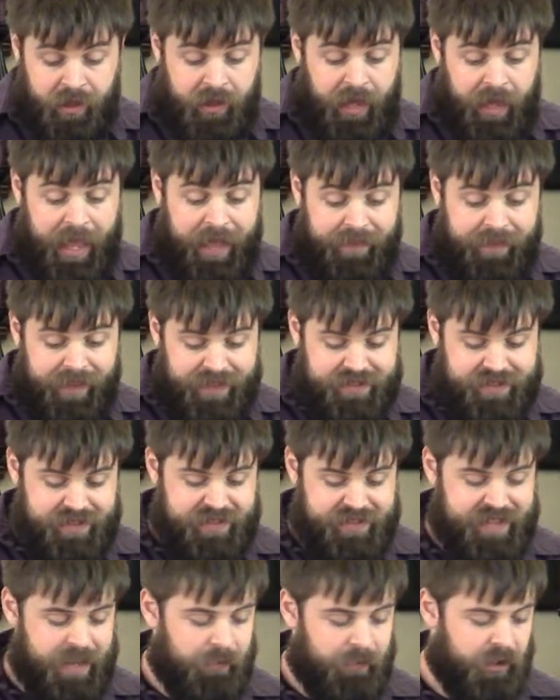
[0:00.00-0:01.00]
And that's the
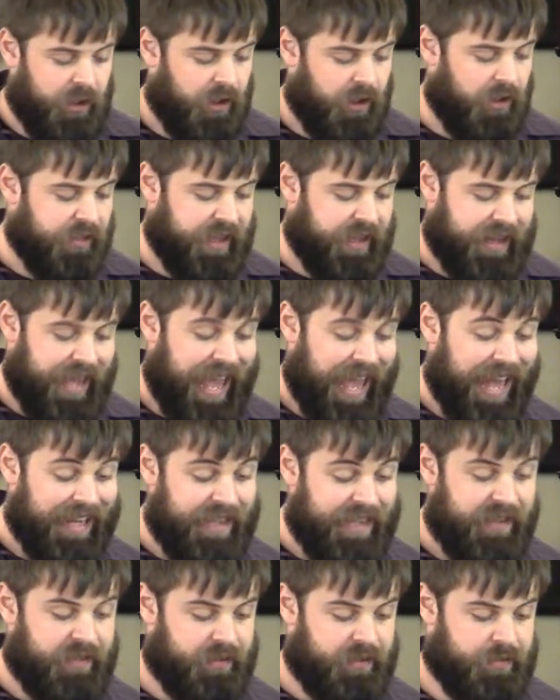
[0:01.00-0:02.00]
same call that
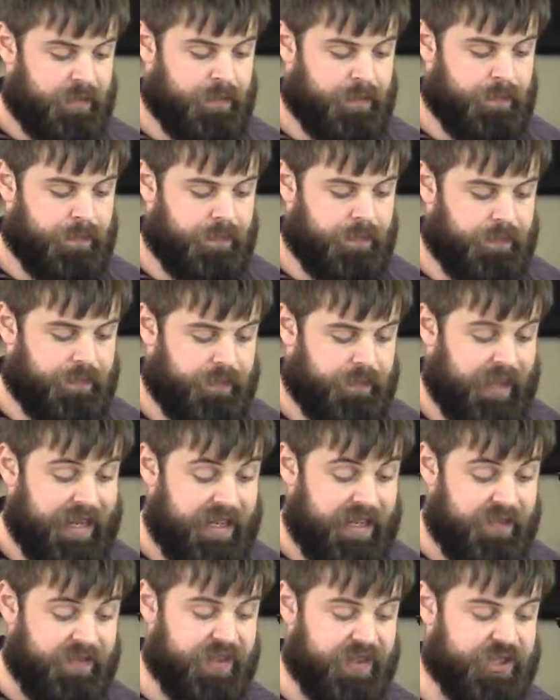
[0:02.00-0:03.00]
any
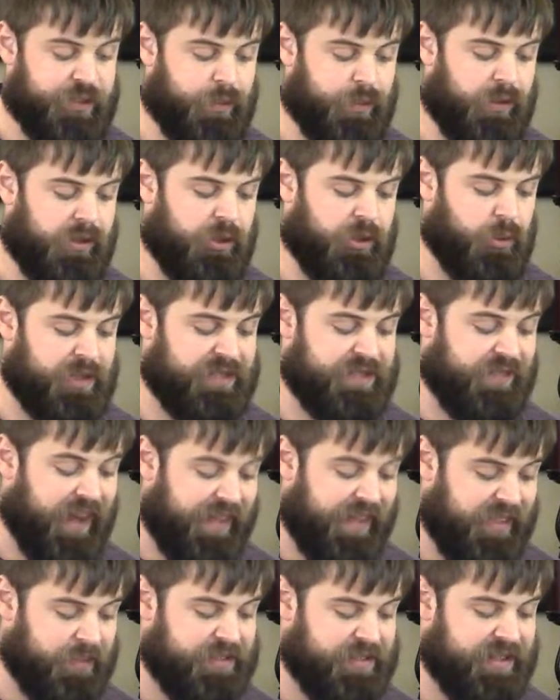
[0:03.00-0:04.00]
individual who has
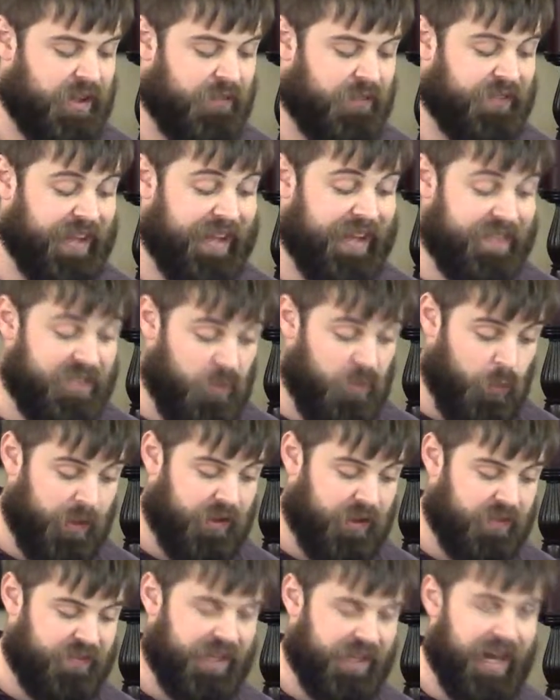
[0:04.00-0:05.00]
found themselves in the
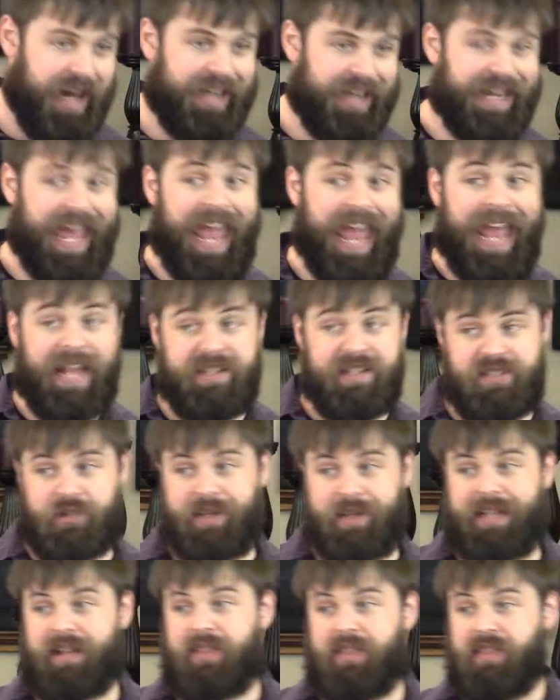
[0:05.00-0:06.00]
will of God,
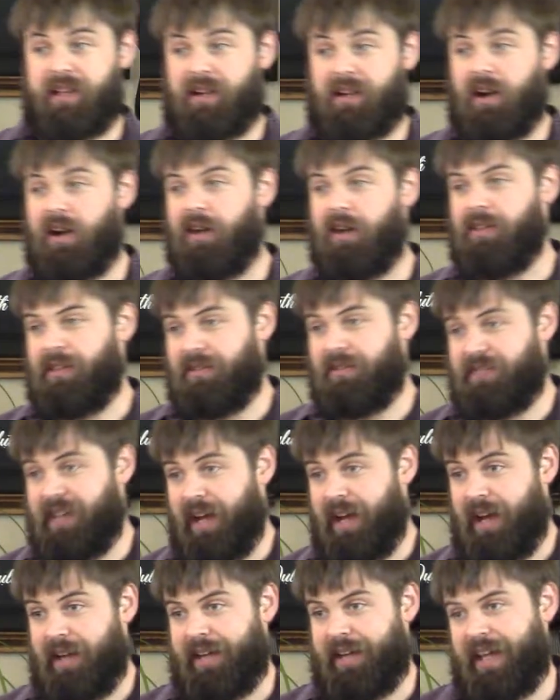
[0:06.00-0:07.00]
answering the call of
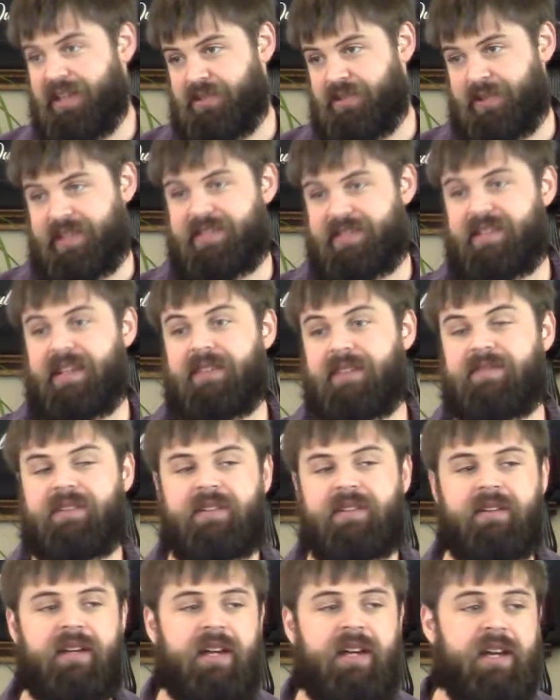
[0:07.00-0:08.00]
God, has received.
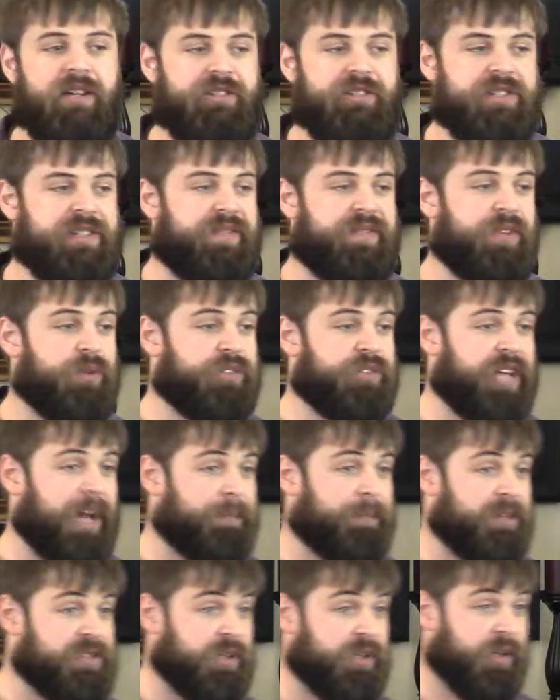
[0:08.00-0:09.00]
Just a few
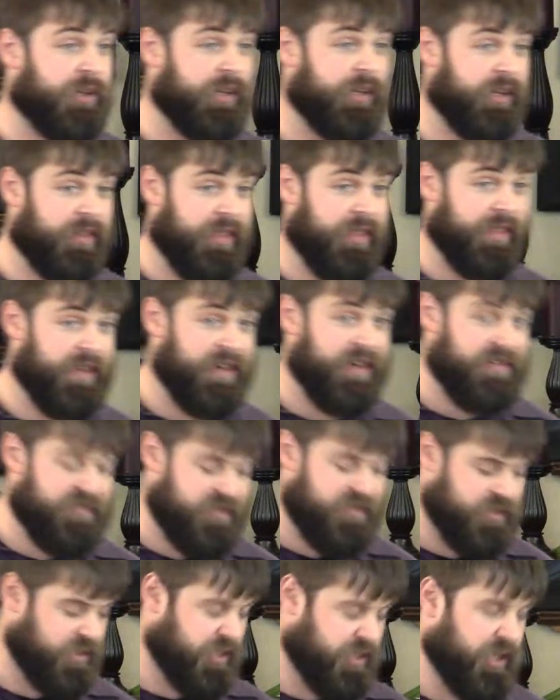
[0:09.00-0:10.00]
chapters earlier than
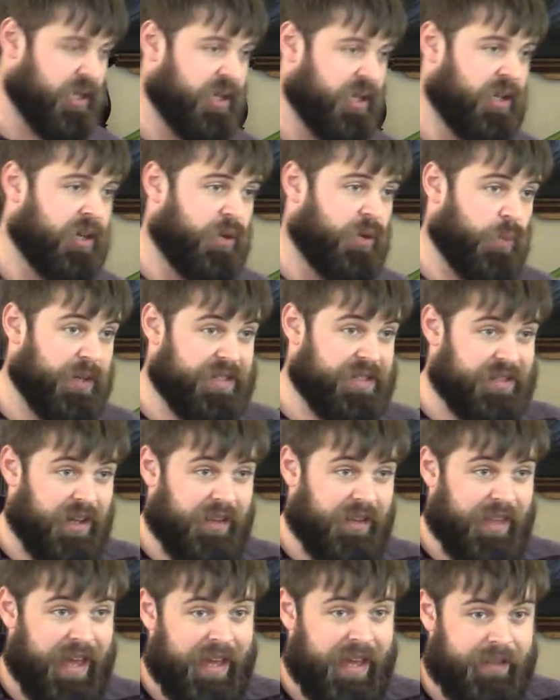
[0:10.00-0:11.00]
this, we
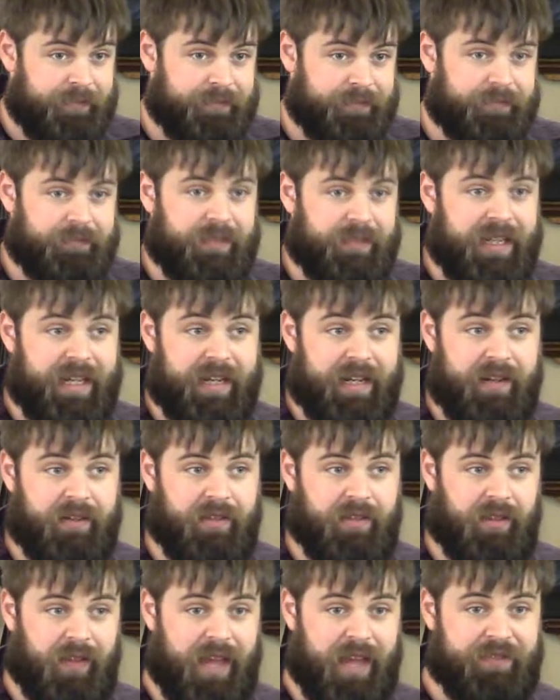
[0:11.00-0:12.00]
saw that in
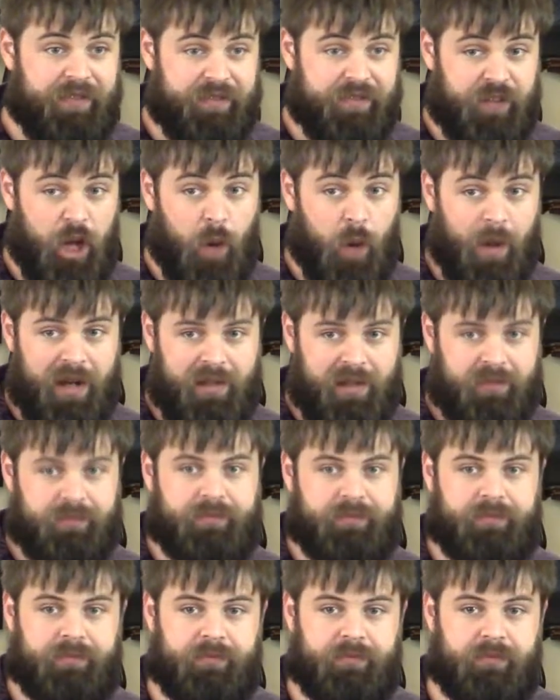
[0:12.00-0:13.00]
the life of Noah,
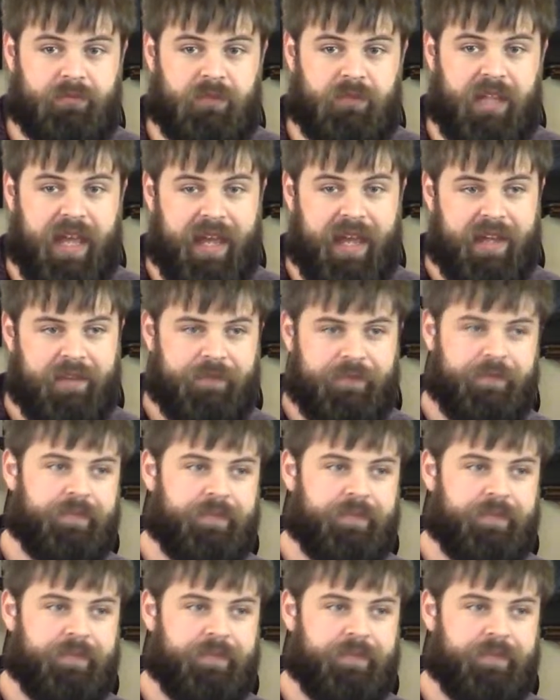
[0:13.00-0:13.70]
okay?